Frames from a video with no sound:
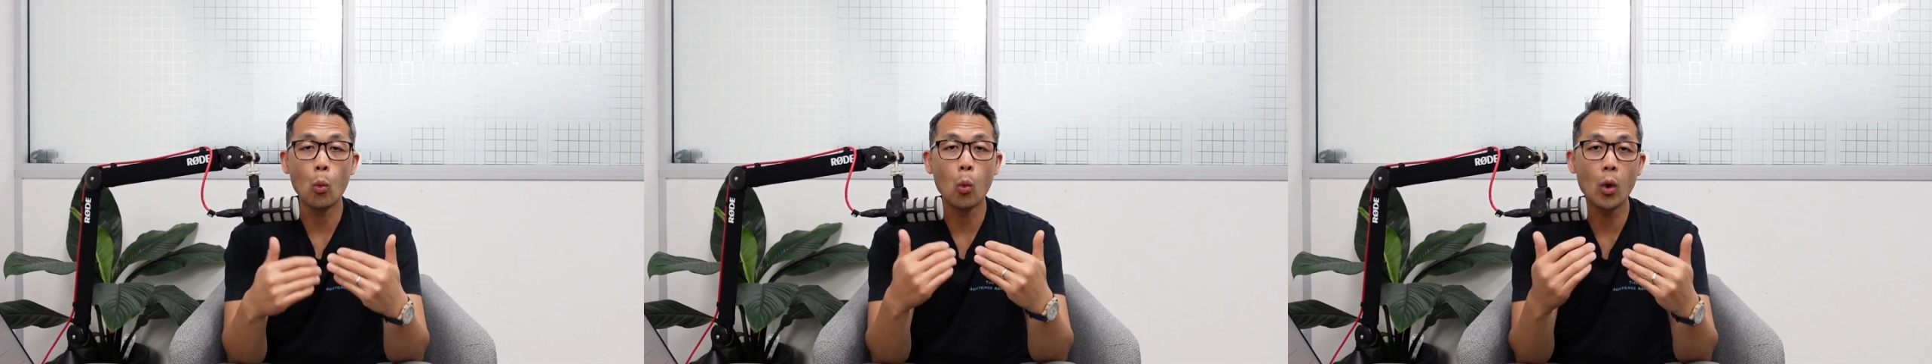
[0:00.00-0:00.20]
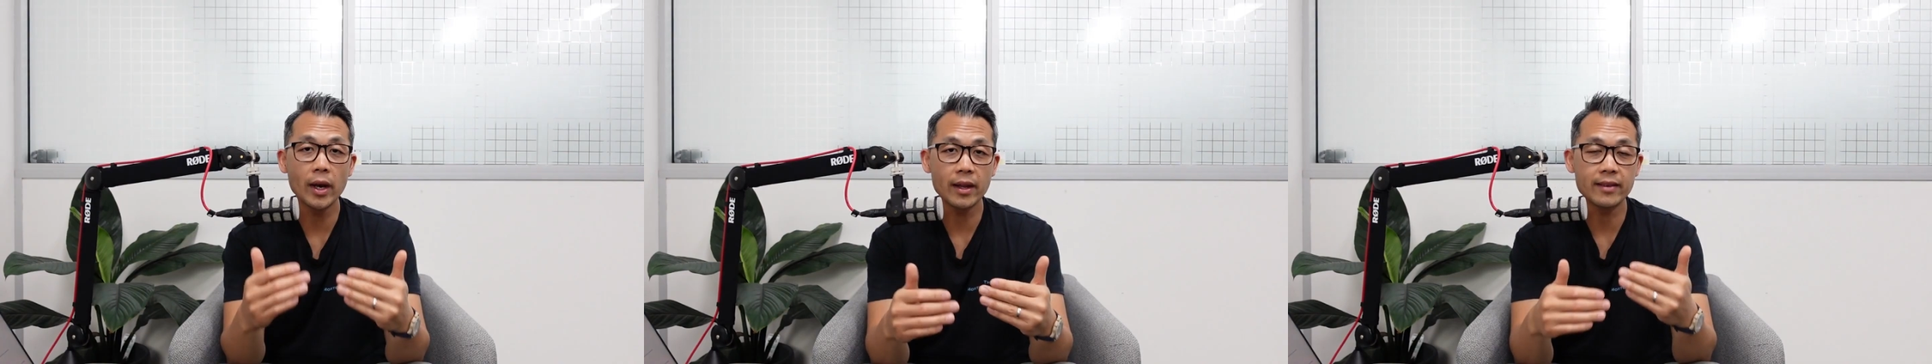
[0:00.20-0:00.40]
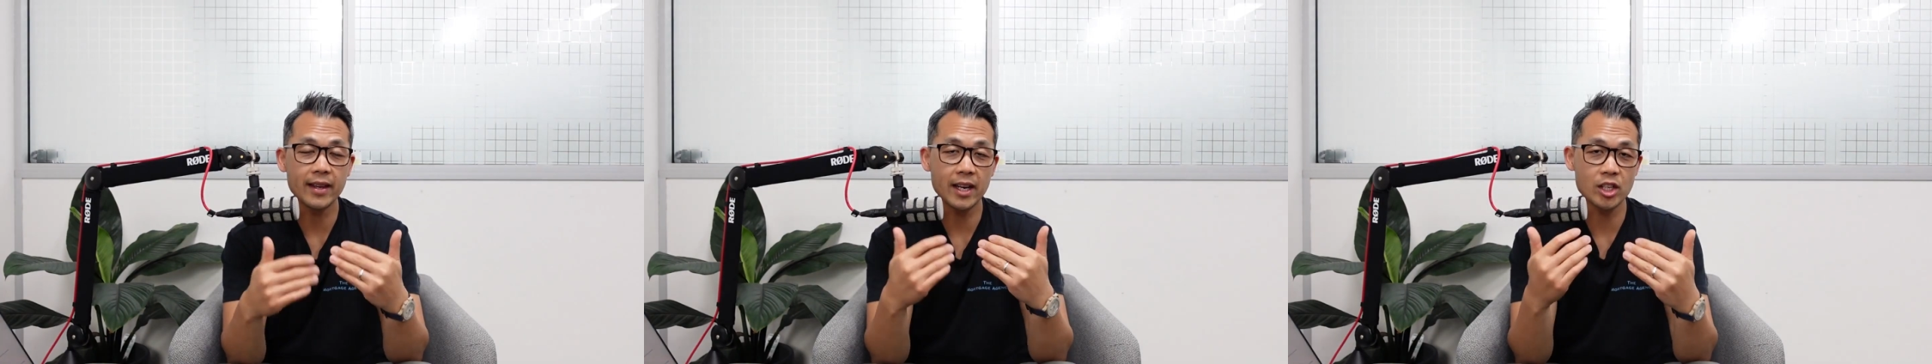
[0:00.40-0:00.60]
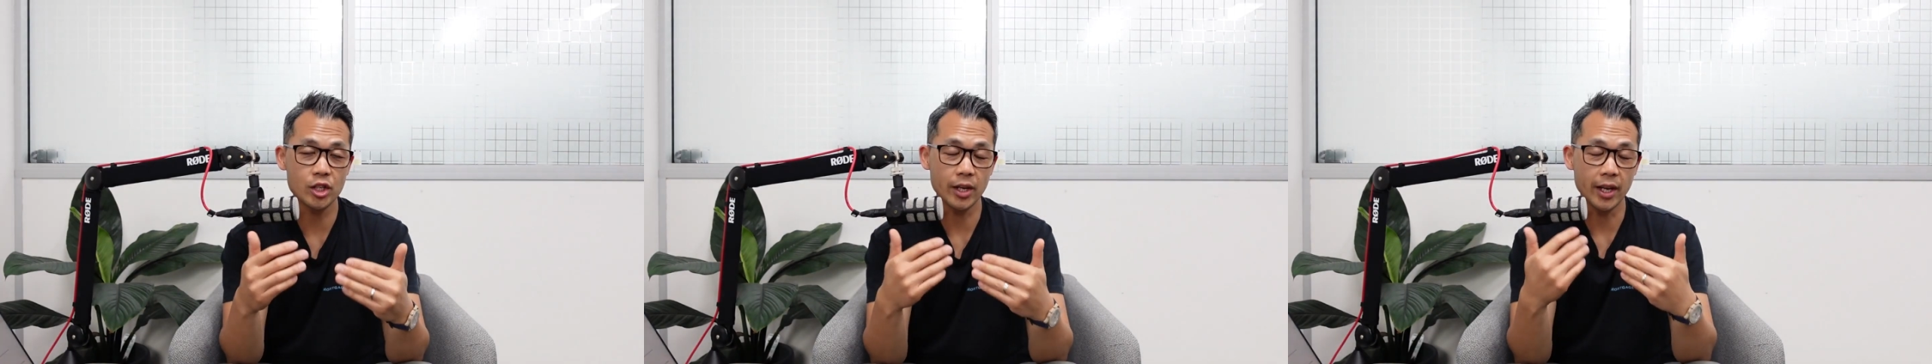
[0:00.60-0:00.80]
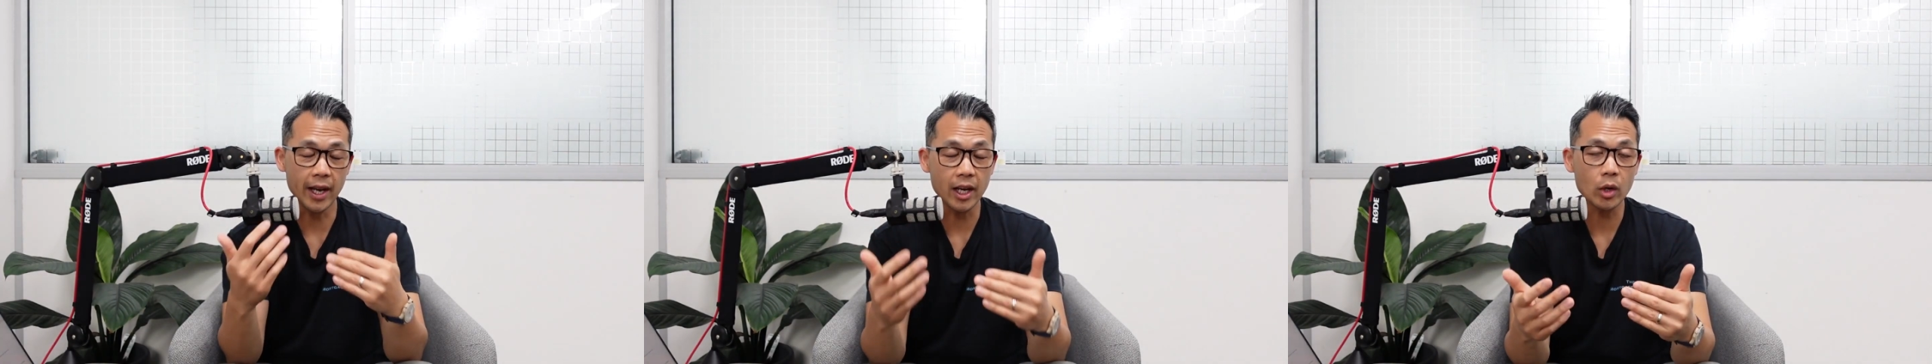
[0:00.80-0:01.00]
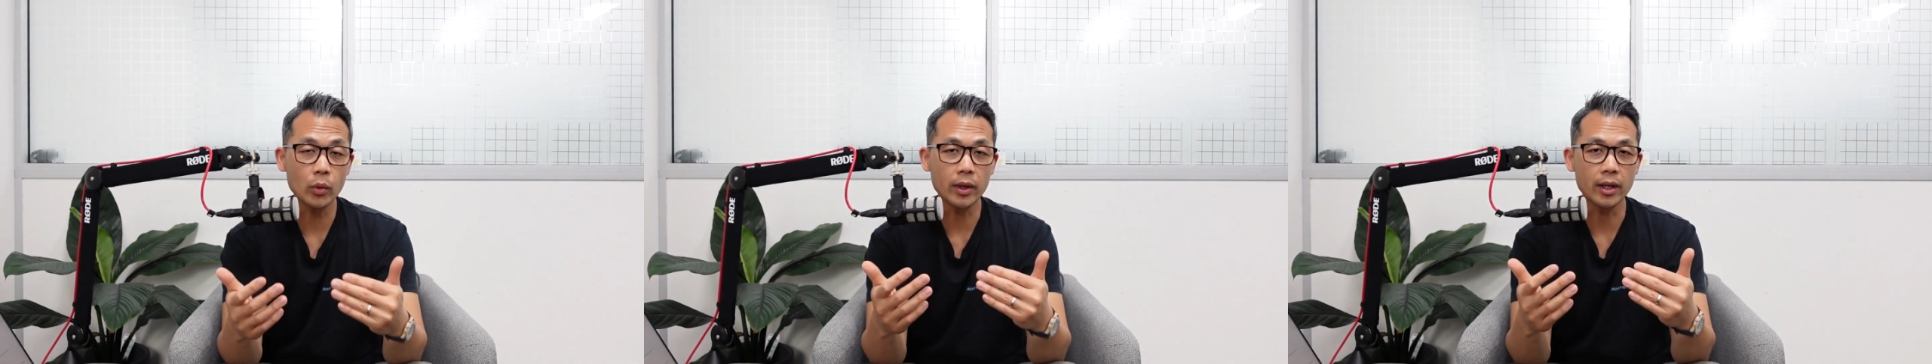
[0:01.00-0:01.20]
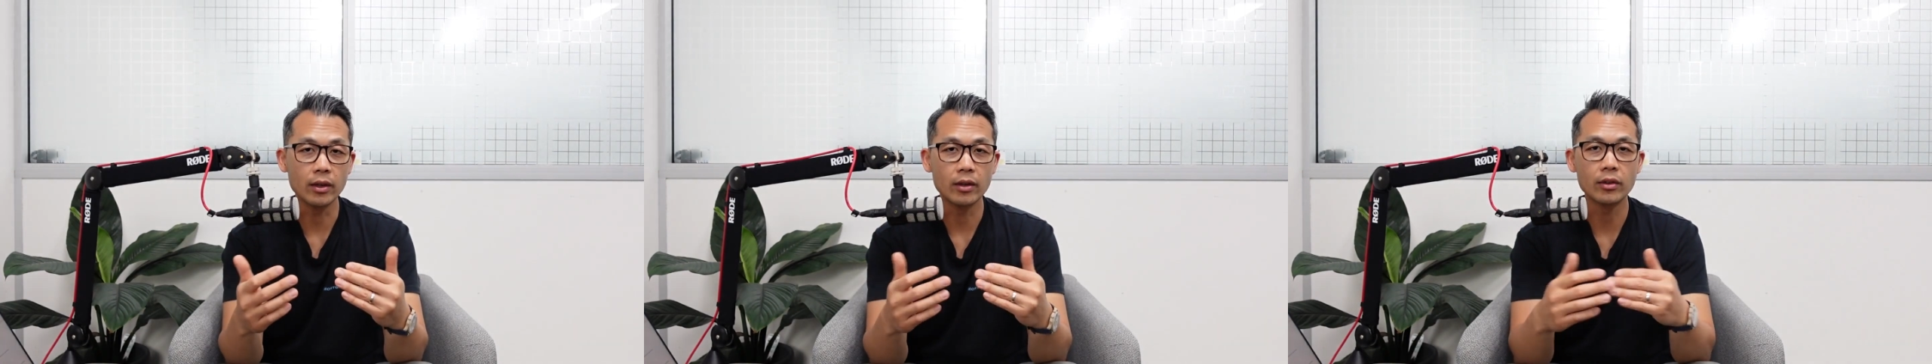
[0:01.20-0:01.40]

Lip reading: what is actually equity.